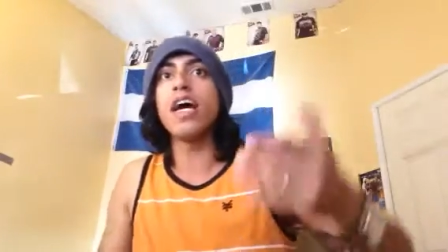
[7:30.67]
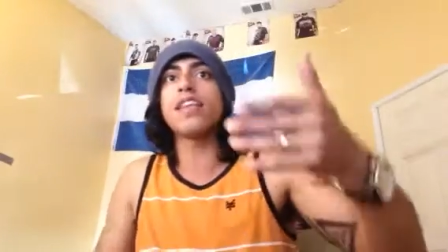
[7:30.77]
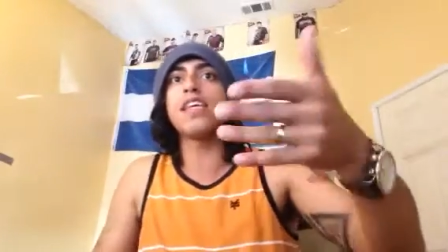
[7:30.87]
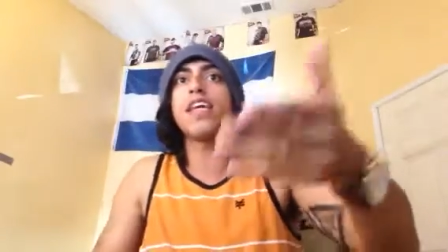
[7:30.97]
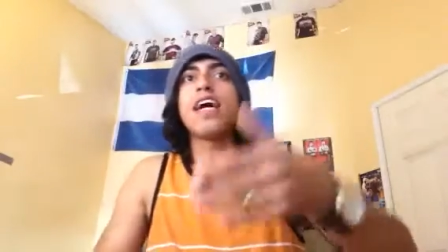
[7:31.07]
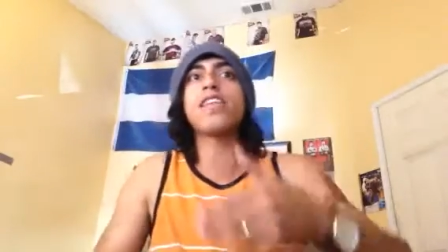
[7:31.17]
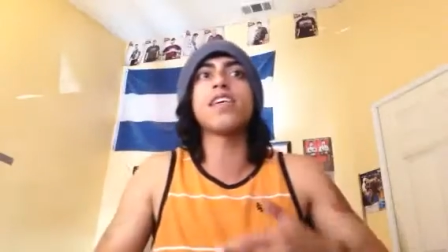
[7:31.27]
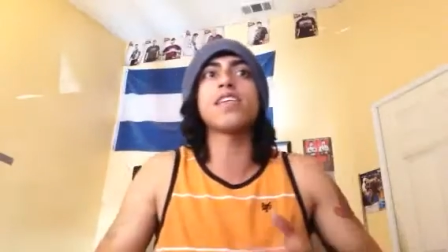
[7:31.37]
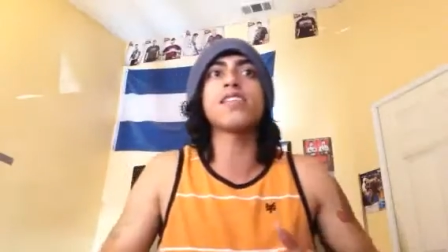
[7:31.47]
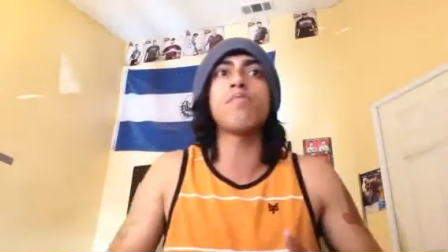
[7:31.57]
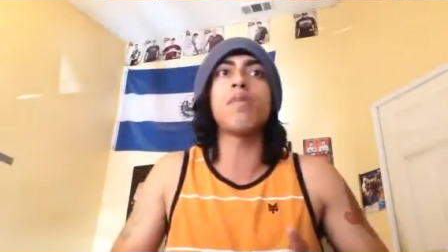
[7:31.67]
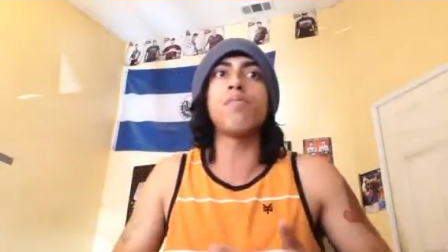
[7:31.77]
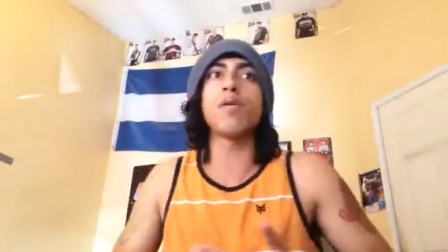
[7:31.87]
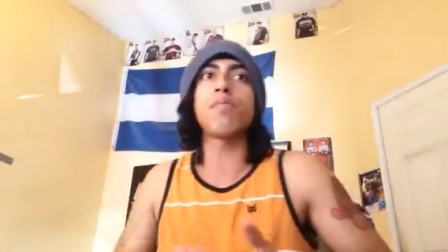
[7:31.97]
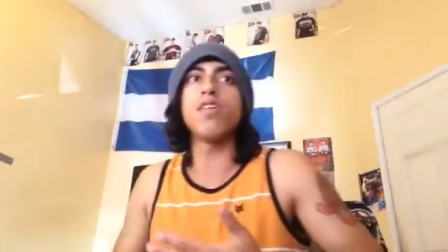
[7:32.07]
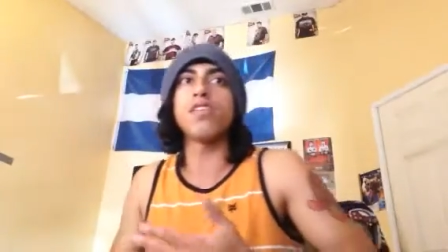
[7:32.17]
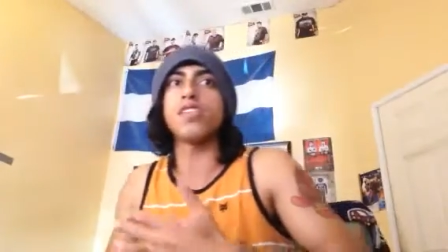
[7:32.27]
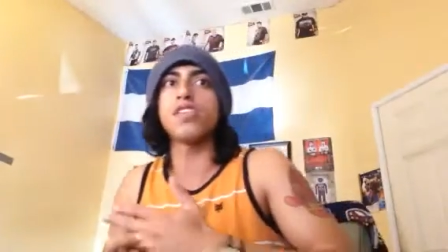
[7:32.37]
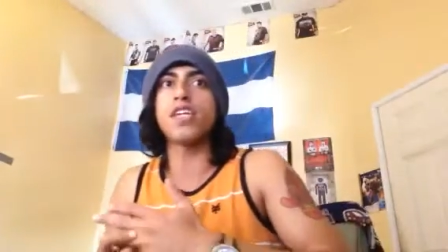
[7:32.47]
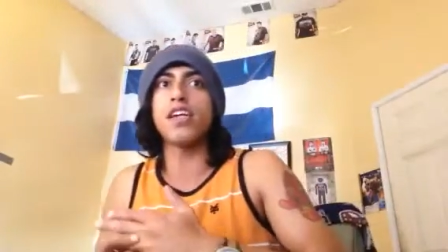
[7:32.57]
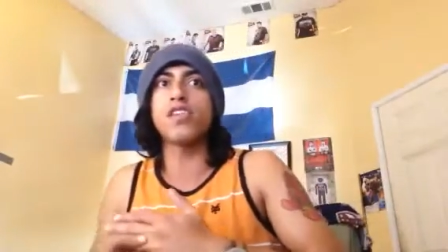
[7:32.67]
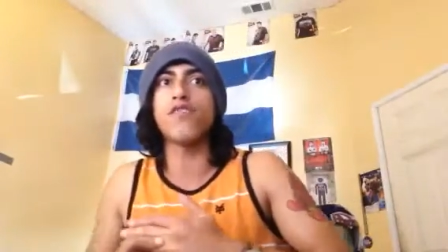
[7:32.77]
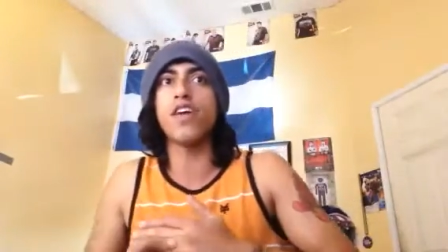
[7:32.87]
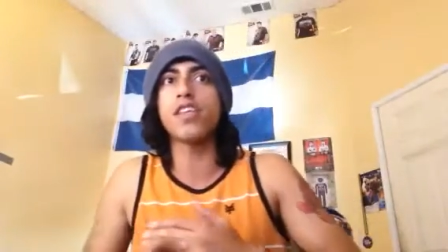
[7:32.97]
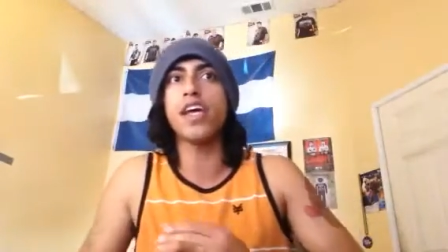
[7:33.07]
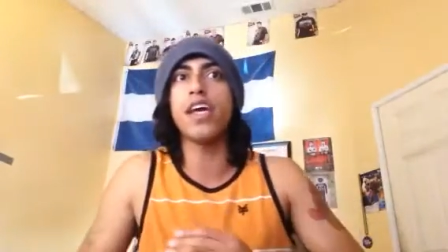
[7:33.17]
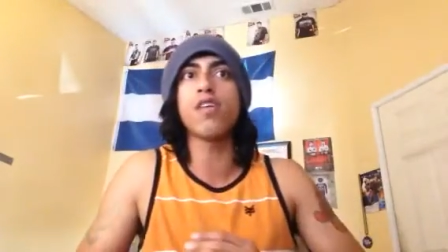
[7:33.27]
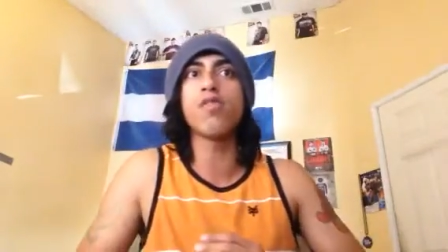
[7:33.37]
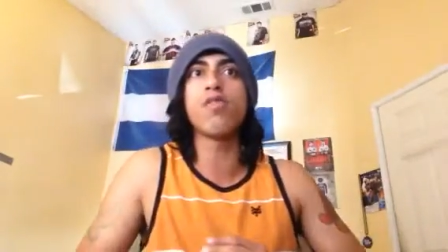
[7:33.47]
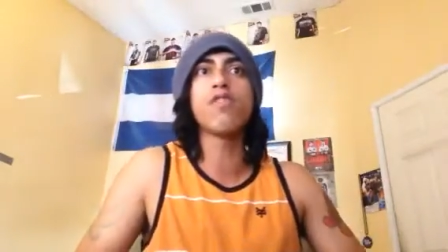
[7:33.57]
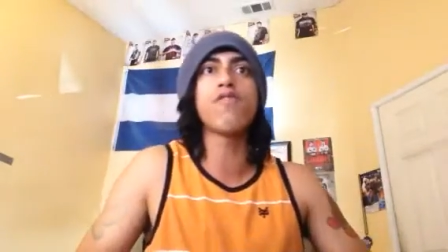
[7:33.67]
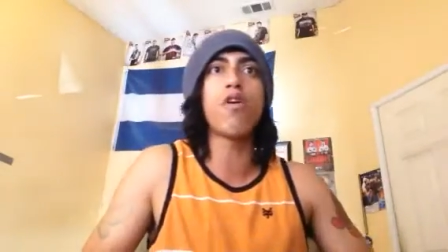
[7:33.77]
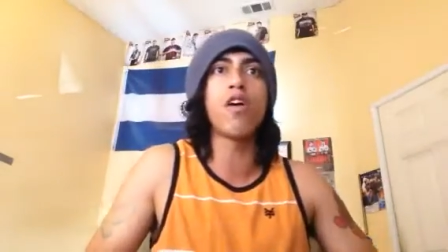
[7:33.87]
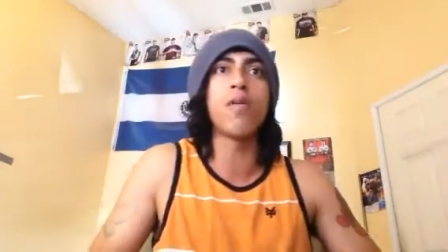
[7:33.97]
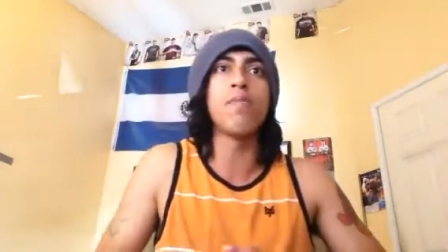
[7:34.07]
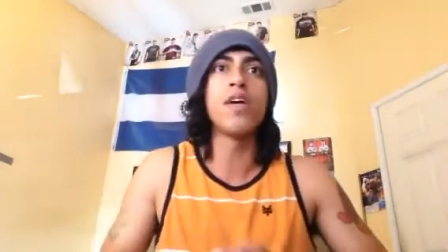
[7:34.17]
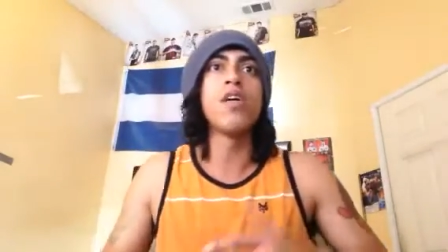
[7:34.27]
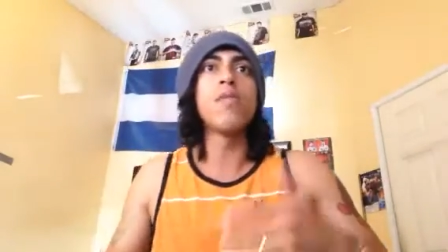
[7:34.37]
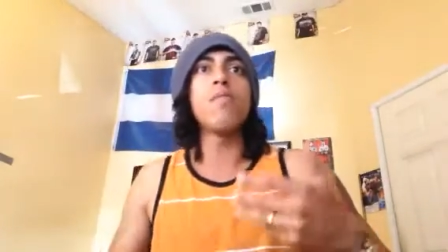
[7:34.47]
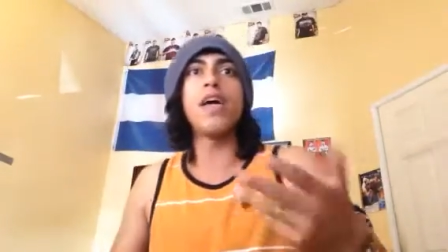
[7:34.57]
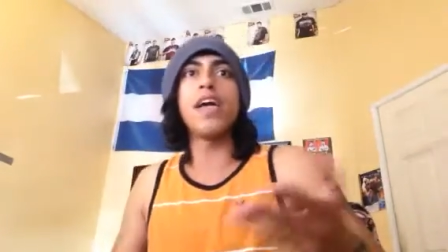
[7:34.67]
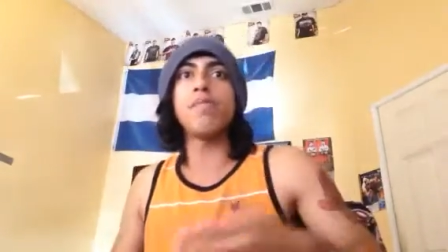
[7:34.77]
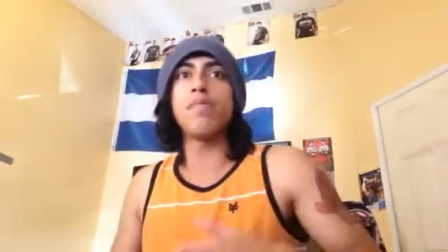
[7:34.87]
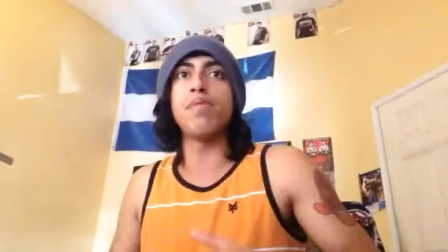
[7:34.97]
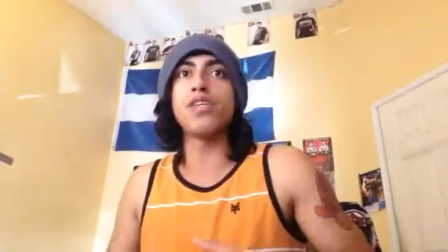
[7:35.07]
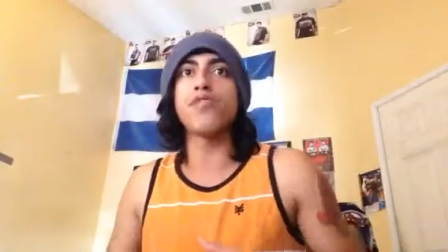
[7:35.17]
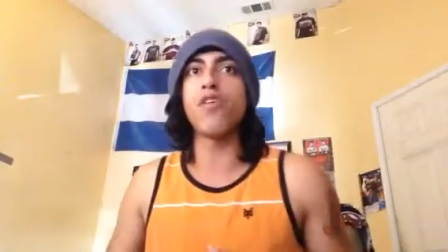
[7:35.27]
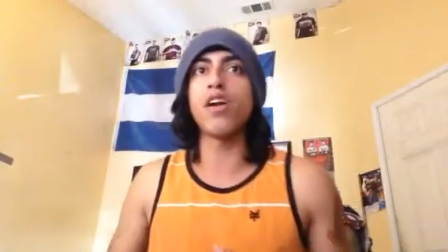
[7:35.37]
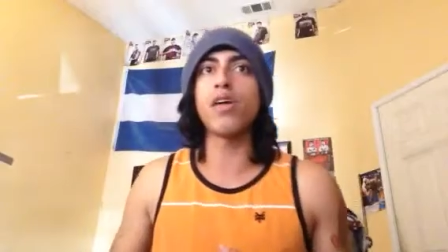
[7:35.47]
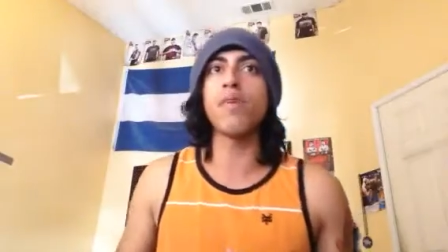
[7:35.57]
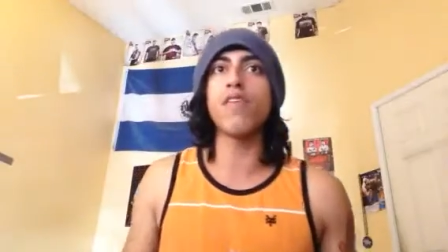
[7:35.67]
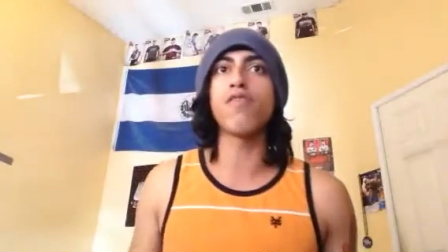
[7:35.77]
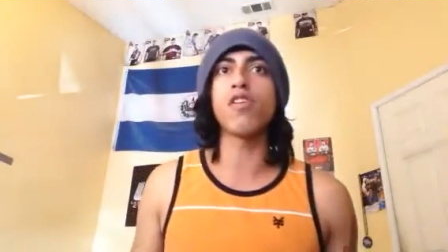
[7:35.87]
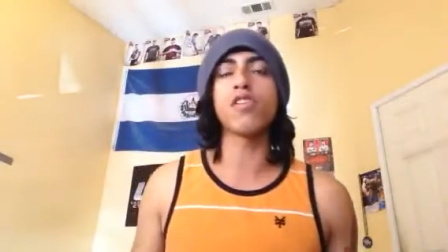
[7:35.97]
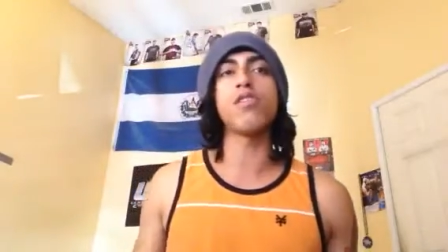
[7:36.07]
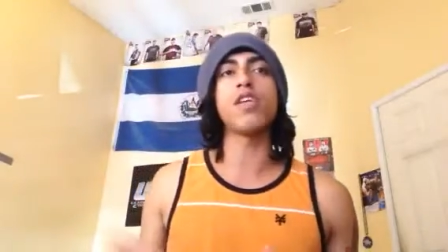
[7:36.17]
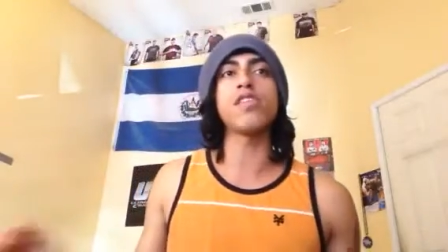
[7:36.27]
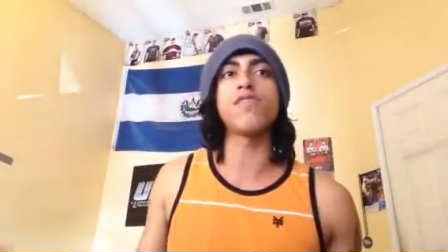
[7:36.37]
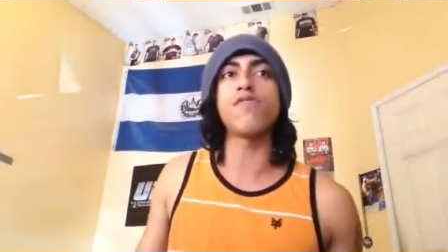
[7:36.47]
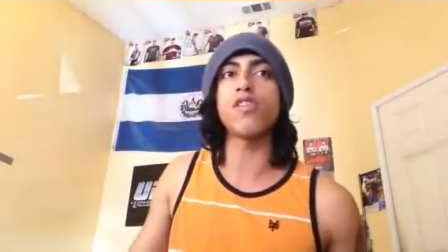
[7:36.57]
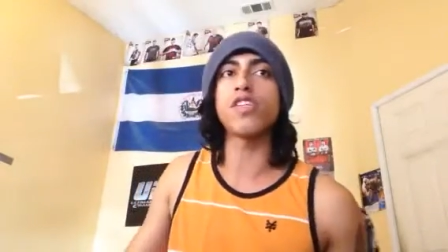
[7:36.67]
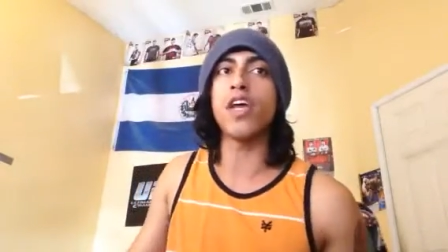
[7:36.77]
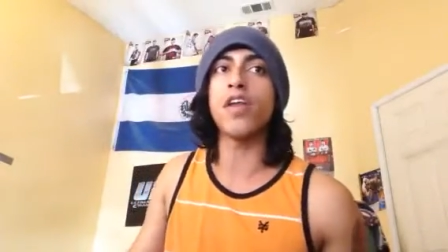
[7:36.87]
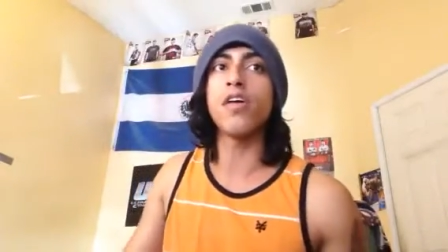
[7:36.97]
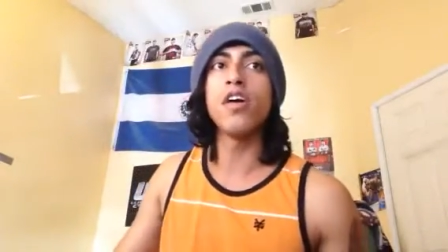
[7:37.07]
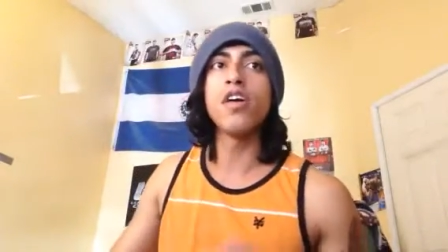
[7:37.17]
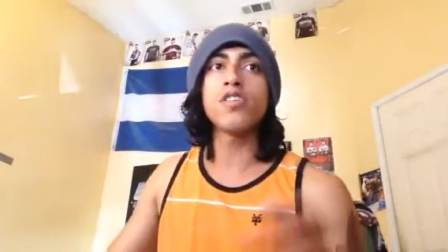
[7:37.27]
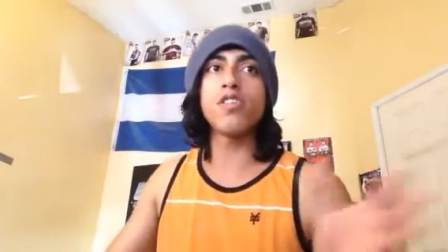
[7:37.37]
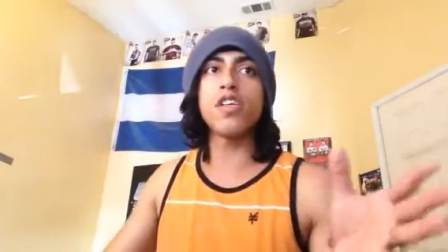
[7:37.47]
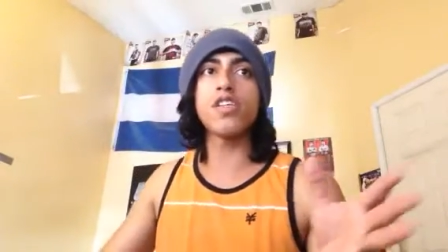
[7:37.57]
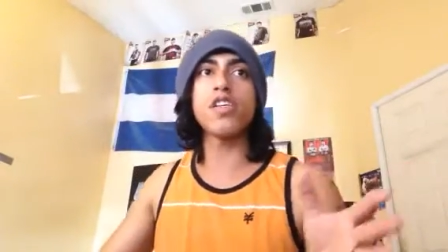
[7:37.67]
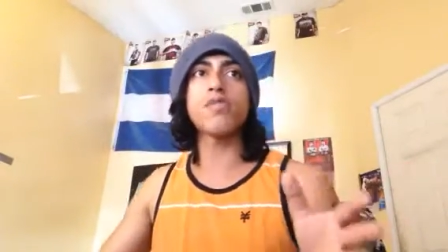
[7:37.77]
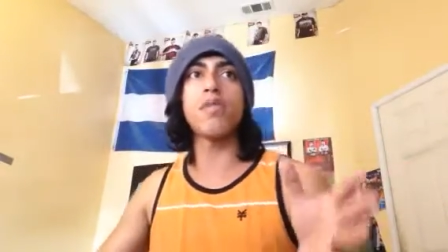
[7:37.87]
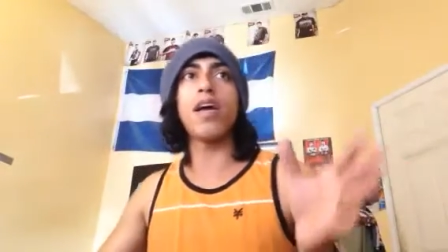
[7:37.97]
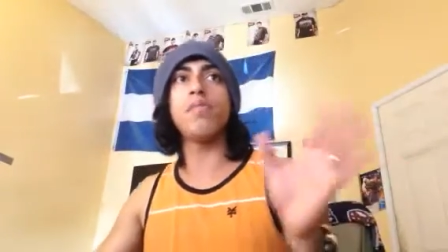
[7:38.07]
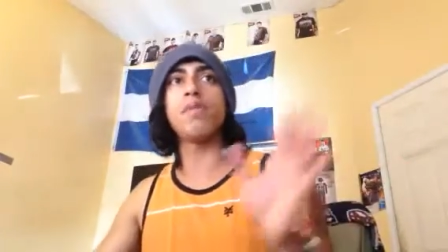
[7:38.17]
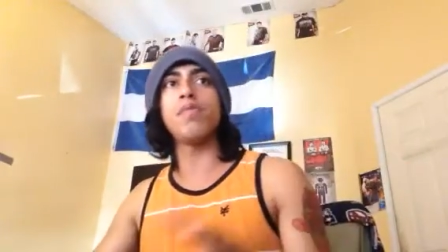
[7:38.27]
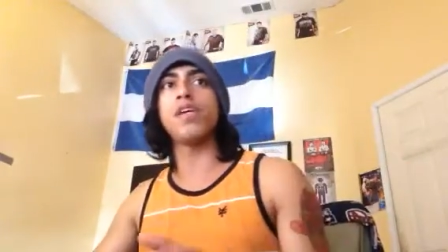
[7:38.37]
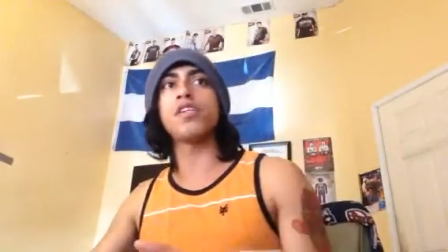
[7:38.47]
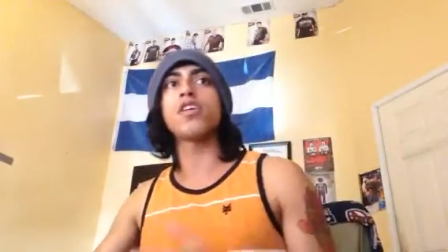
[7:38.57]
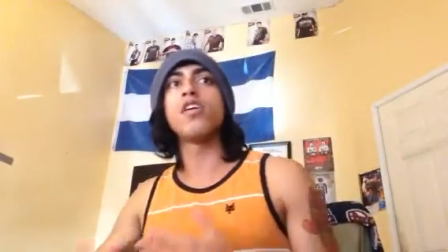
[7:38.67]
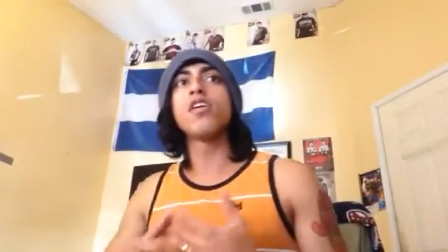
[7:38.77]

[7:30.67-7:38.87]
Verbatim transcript: at the Ethics and Public Policy Center's Faith Angle Forum, Miami Beach, Florida, May 4th, 2014. So this is Miami Beach.